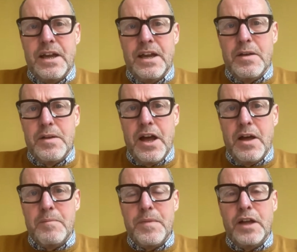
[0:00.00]

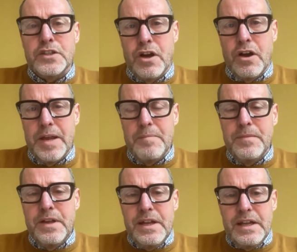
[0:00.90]
a time